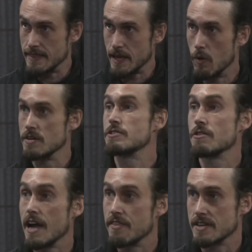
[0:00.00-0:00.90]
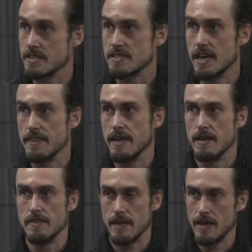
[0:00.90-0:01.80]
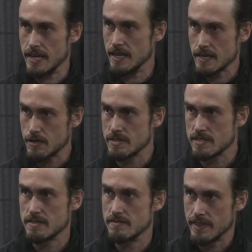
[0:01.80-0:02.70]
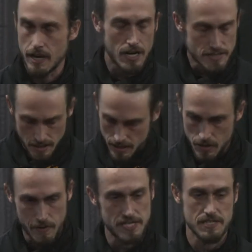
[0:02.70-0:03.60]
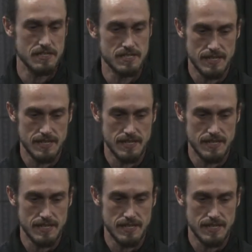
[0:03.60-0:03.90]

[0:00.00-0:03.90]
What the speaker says: they want to try things, and they're inquisitive and they ask a lot of questions,